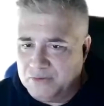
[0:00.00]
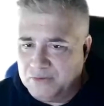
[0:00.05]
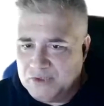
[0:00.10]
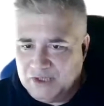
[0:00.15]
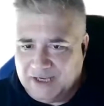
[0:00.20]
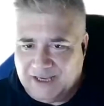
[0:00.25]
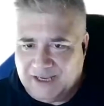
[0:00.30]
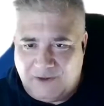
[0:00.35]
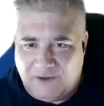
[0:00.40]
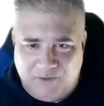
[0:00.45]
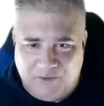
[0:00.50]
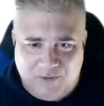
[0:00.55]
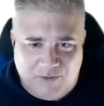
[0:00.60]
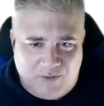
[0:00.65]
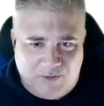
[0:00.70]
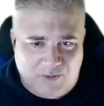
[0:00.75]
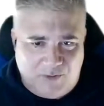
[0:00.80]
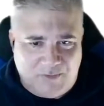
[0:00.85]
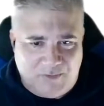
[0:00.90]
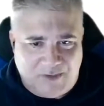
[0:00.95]
check out our
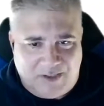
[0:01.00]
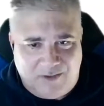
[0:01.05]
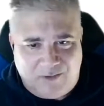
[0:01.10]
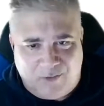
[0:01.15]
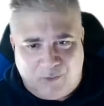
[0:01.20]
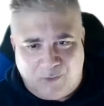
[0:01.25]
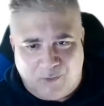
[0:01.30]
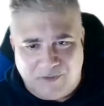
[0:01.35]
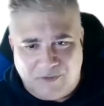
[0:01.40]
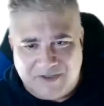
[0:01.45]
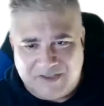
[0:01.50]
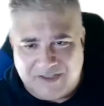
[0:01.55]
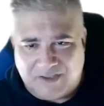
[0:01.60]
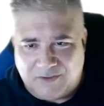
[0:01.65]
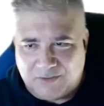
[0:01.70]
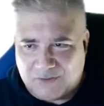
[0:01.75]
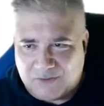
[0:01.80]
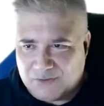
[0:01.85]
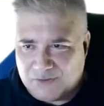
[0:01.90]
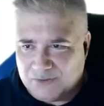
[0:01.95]
YouTube channel, Gordon's
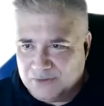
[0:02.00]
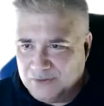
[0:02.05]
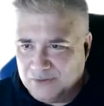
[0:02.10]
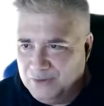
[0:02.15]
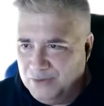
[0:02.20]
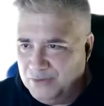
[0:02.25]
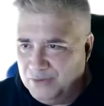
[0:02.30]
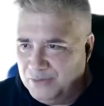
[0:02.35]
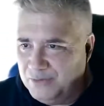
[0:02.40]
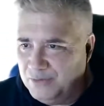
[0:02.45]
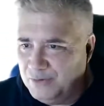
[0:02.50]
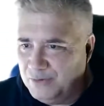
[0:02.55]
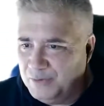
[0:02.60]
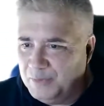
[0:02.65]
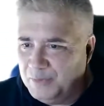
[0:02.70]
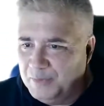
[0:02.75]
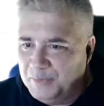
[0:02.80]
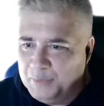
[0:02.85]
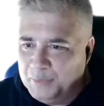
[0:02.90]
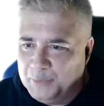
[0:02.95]
English YouTube.
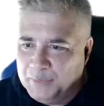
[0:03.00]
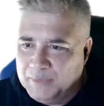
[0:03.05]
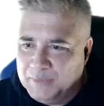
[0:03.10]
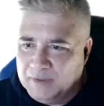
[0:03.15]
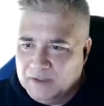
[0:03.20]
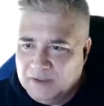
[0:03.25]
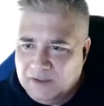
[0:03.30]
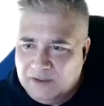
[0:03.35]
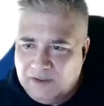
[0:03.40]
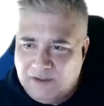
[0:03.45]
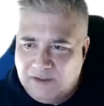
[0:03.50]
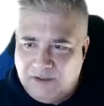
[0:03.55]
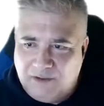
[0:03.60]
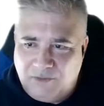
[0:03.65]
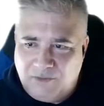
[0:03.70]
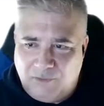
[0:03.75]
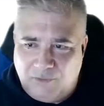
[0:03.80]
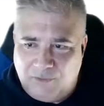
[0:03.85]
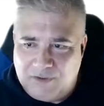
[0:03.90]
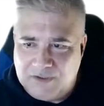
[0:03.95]

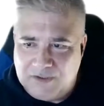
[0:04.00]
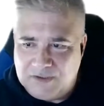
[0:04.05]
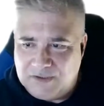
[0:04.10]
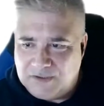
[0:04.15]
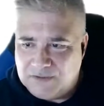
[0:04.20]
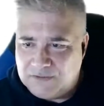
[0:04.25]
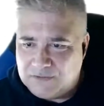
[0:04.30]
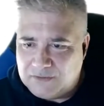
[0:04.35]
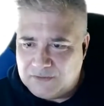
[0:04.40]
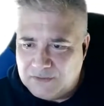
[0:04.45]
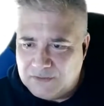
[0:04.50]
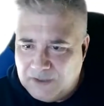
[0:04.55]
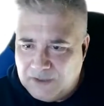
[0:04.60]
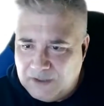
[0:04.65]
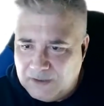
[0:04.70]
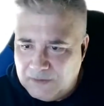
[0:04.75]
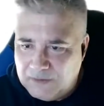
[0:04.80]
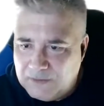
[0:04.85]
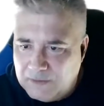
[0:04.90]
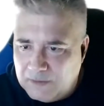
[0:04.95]
Gordon's English.
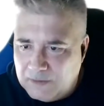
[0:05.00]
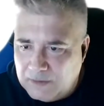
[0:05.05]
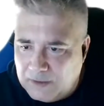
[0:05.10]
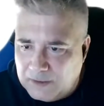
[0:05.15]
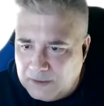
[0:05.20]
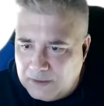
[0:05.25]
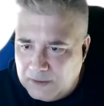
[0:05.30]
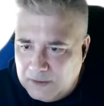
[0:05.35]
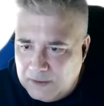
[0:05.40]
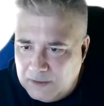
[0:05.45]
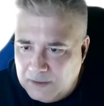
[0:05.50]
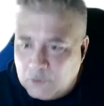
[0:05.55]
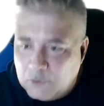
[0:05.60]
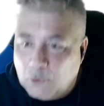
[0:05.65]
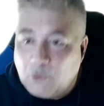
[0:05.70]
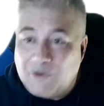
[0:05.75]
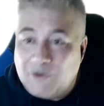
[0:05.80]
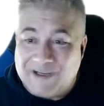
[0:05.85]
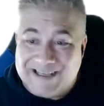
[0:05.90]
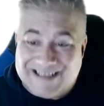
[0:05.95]

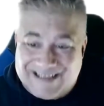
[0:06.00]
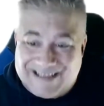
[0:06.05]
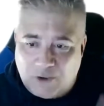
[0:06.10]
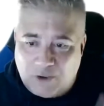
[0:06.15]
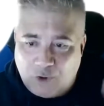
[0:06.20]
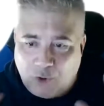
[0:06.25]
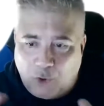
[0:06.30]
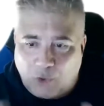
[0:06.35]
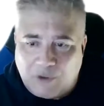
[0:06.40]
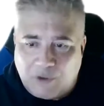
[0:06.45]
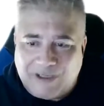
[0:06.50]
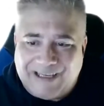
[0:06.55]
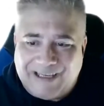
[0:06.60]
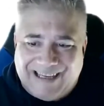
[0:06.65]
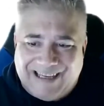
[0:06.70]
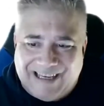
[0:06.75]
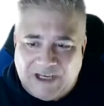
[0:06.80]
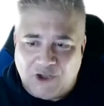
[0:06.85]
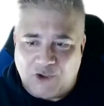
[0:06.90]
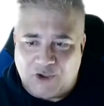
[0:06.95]
Gordon
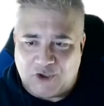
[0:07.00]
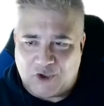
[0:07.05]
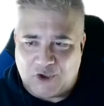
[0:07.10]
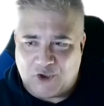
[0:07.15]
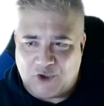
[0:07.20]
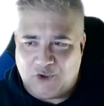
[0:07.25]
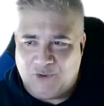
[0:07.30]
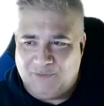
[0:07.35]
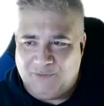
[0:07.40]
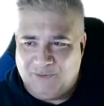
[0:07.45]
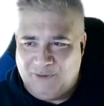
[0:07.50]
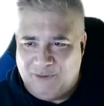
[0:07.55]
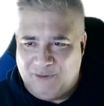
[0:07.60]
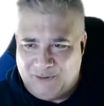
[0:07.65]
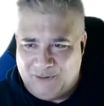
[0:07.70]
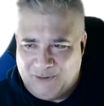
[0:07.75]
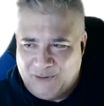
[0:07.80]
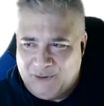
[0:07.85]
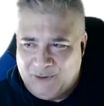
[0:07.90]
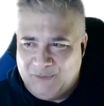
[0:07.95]
English
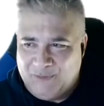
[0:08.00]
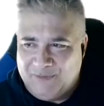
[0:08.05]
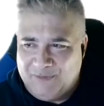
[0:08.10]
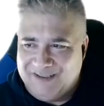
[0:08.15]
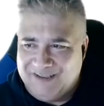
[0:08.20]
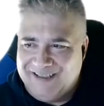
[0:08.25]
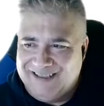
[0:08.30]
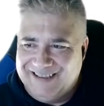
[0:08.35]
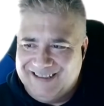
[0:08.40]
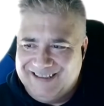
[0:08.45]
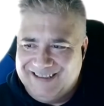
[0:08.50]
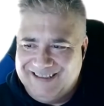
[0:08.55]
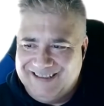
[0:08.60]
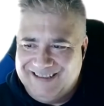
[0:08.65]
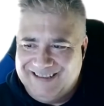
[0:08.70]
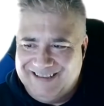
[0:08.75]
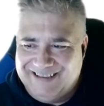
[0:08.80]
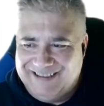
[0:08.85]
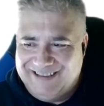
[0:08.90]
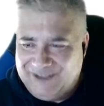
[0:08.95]
YouTube.
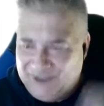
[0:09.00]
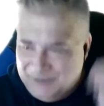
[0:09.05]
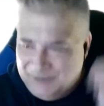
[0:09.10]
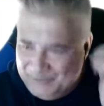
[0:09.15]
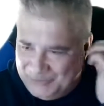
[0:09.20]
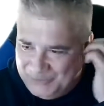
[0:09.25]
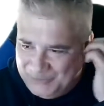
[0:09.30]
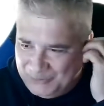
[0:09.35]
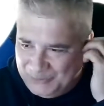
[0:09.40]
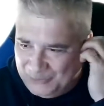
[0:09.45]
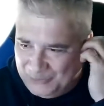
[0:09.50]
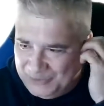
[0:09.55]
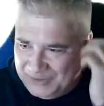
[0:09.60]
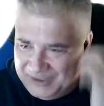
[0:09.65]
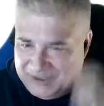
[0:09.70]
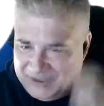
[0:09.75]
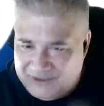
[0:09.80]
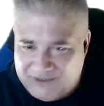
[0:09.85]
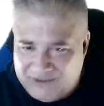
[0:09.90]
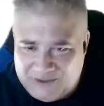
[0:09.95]
Come to Gordon
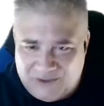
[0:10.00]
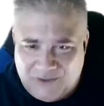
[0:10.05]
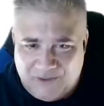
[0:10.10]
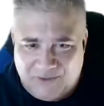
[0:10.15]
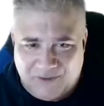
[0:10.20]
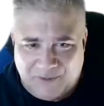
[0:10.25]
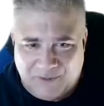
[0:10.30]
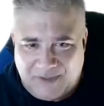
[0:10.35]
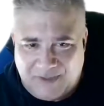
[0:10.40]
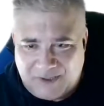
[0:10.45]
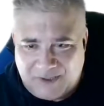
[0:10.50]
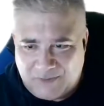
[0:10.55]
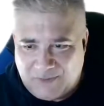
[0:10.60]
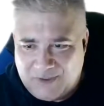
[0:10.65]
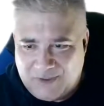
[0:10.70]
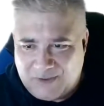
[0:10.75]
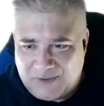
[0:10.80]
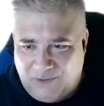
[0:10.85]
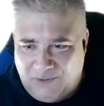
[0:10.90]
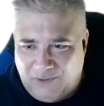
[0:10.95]
English YouTube. That's what
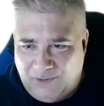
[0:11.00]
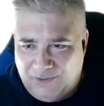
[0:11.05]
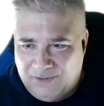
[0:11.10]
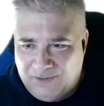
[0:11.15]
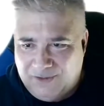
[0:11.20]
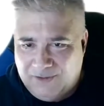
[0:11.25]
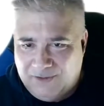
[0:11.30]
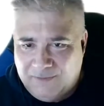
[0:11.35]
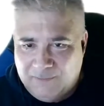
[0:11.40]
it's called.